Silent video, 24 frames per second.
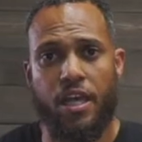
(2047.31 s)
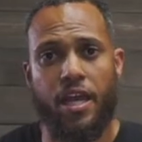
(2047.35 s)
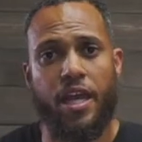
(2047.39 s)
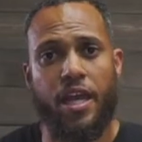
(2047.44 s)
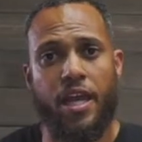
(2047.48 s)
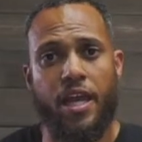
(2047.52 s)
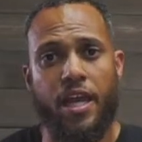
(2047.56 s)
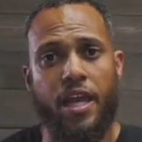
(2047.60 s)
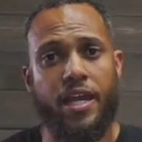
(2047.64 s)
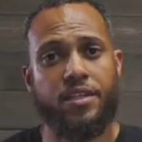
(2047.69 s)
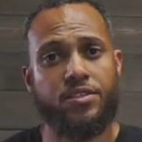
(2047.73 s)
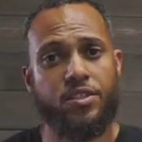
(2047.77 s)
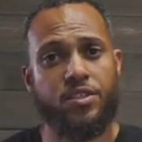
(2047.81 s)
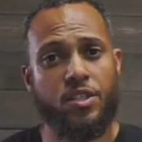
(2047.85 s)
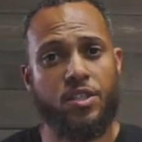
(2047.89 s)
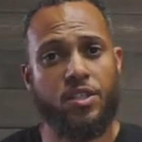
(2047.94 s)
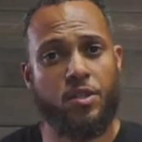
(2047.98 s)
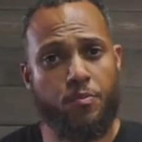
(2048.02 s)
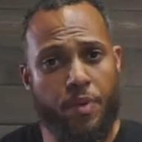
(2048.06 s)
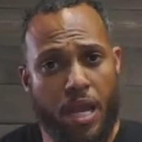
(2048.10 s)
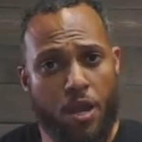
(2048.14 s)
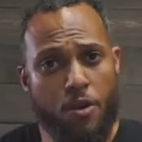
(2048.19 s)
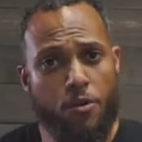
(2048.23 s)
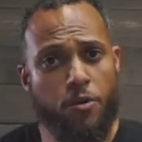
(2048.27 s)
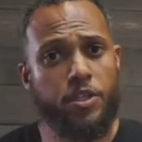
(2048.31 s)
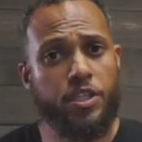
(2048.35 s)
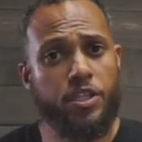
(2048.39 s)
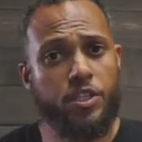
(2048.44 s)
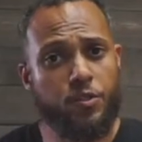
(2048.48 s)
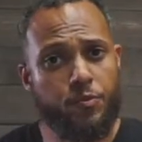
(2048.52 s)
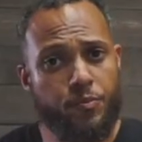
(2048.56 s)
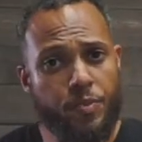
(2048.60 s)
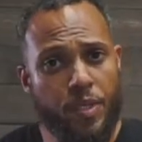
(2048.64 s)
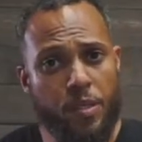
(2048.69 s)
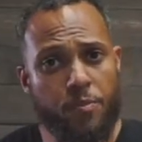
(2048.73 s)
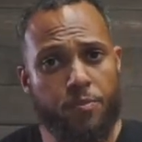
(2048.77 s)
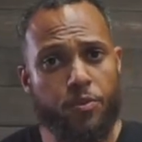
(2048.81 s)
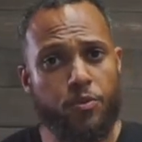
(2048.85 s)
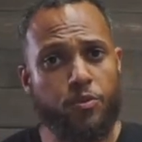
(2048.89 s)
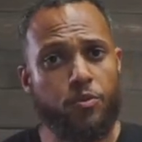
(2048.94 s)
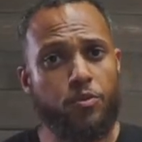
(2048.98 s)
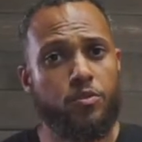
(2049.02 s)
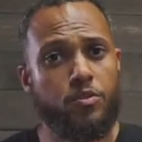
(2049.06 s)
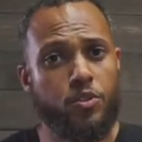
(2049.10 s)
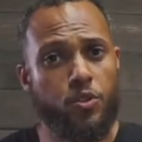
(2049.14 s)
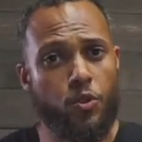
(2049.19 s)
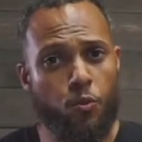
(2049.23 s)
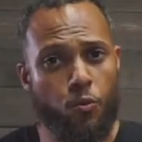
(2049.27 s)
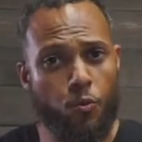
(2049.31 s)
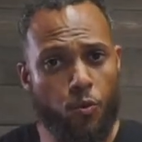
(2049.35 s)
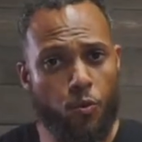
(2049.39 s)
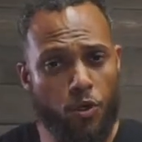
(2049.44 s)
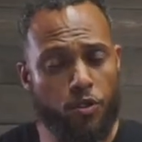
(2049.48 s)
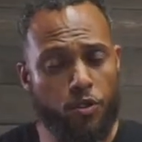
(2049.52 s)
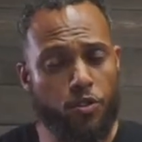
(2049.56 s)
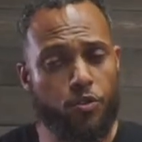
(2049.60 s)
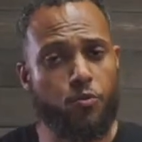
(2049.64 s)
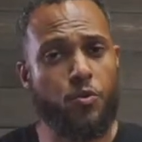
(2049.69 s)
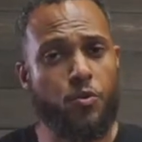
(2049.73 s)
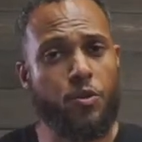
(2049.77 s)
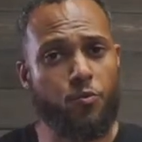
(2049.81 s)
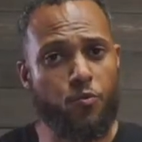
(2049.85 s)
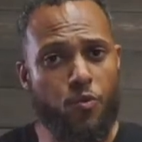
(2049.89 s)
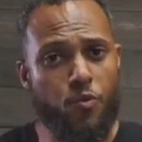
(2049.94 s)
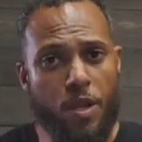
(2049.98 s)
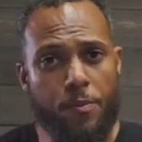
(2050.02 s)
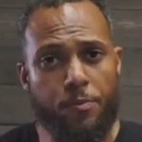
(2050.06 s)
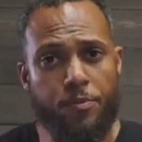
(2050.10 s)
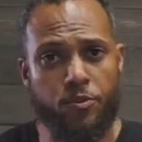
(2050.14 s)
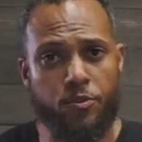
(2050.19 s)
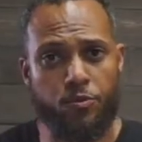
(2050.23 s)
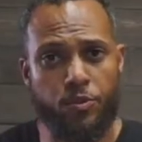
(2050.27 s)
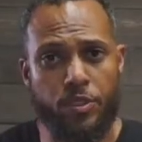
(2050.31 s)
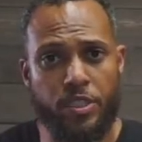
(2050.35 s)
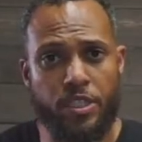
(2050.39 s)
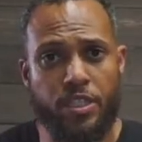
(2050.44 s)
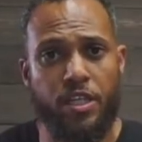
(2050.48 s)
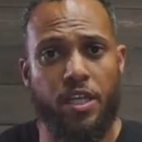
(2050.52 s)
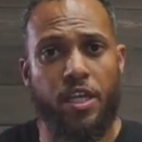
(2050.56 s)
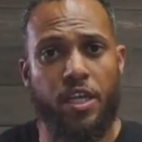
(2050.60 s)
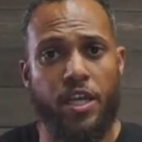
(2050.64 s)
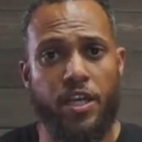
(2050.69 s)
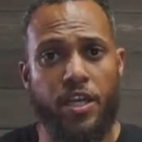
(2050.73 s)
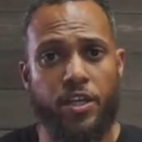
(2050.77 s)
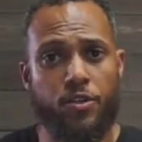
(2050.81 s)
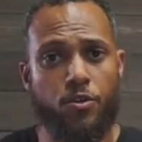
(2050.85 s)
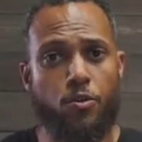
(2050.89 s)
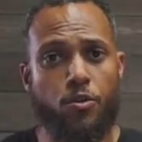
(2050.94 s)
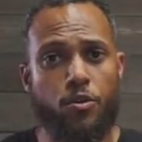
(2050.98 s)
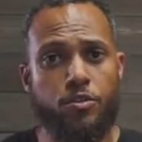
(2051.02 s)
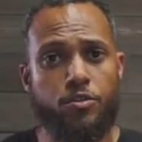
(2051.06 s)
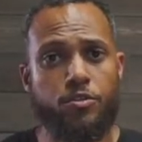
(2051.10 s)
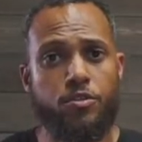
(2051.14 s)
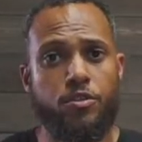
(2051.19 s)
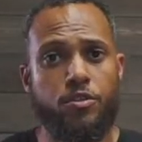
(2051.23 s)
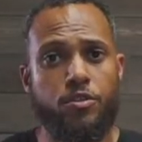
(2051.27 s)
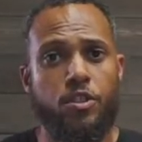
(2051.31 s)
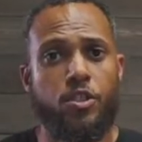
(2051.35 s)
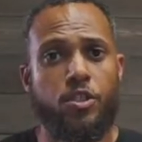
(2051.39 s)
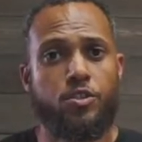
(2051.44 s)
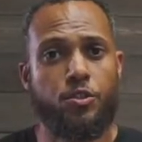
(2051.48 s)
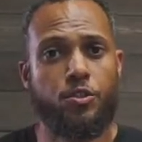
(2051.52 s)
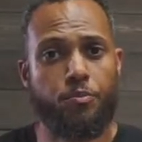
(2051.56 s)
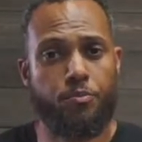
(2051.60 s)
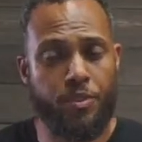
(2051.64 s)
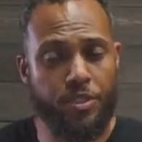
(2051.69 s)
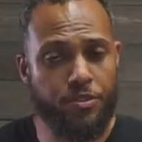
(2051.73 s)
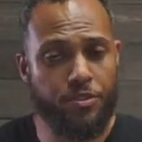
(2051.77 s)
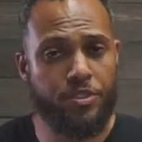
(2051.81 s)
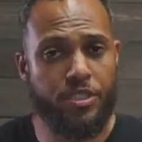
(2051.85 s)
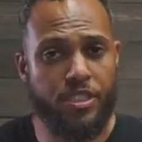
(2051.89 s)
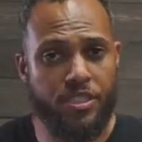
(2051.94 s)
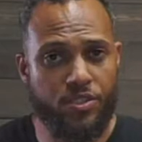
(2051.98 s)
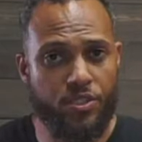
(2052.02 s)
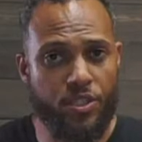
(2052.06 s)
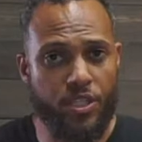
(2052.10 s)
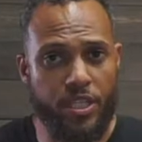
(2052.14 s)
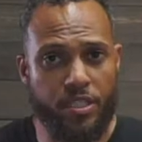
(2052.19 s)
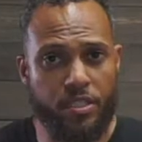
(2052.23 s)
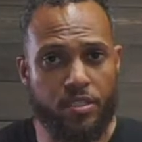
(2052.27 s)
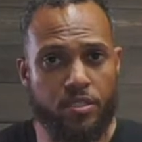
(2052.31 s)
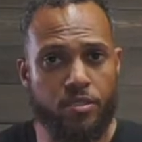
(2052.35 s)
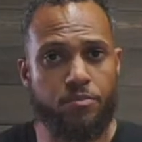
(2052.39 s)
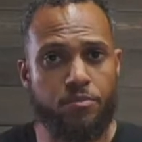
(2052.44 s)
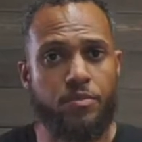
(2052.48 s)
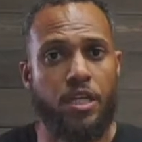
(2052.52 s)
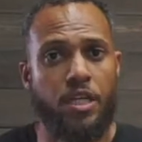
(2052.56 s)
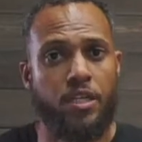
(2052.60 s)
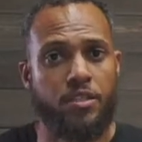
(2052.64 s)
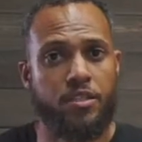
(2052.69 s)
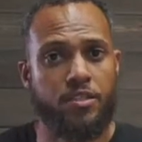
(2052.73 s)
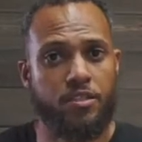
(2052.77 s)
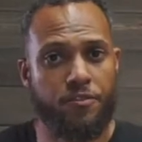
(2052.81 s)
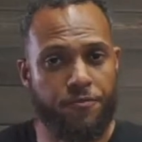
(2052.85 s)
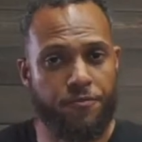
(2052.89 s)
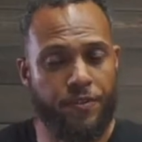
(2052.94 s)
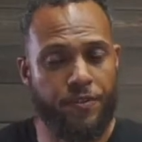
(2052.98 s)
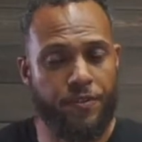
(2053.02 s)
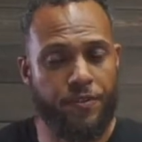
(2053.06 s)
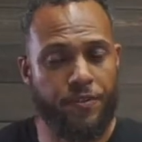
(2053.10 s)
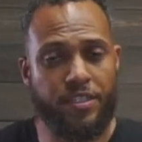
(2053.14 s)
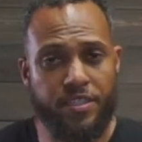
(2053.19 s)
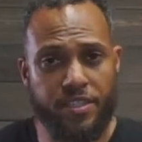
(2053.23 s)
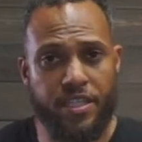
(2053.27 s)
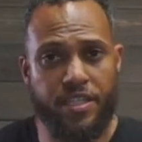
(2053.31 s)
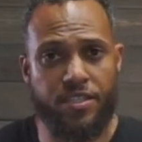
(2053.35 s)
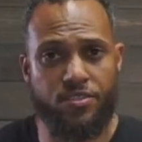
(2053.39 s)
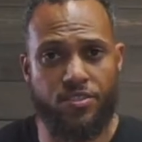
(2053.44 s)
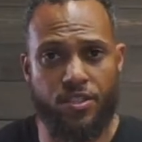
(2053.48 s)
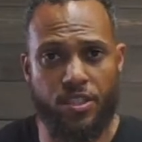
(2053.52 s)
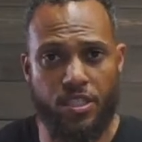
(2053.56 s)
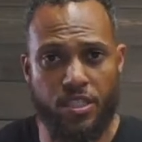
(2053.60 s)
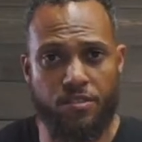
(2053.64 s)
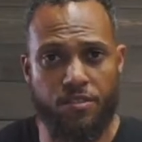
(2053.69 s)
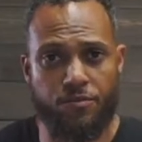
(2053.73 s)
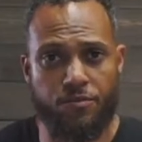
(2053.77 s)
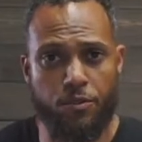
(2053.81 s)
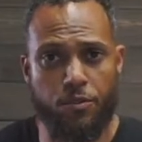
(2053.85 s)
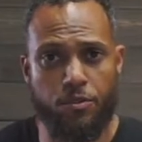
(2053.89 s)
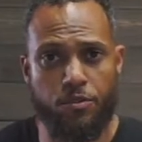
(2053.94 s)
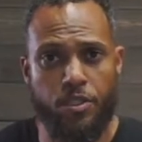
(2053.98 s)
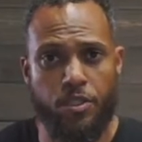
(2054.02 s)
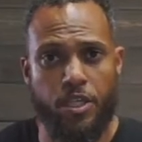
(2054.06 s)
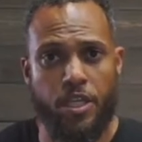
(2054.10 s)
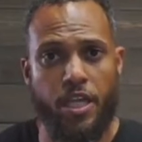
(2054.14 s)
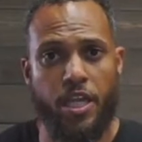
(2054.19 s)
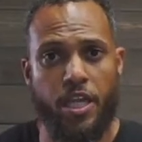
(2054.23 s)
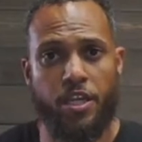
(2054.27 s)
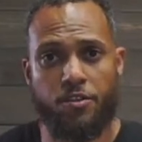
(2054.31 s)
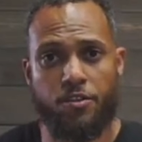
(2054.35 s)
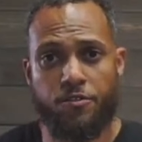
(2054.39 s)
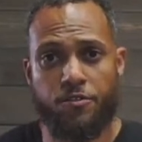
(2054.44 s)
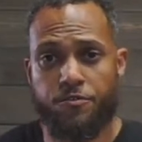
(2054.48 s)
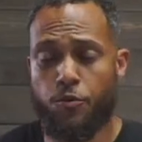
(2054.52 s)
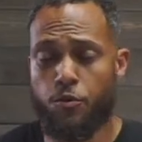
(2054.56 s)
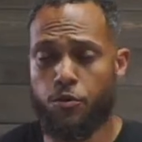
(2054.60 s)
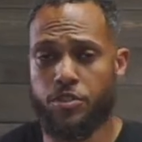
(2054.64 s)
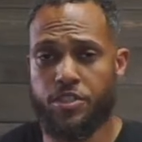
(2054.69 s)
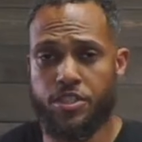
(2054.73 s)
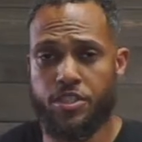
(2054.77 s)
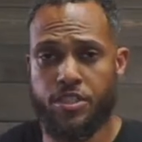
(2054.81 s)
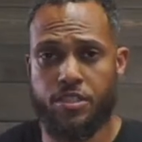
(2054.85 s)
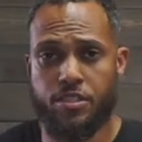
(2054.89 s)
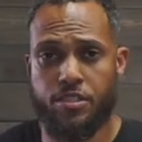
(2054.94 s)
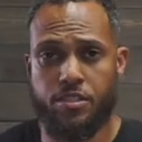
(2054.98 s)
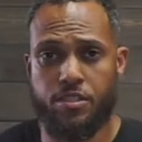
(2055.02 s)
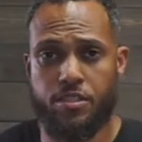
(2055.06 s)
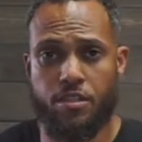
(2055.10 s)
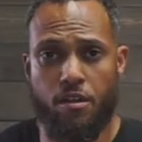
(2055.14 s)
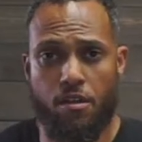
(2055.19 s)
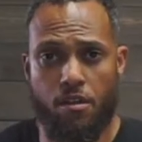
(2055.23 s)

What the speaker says: has empowered his people to work with weaponry in order to build his kingdom, defend against evil, and enforce his law.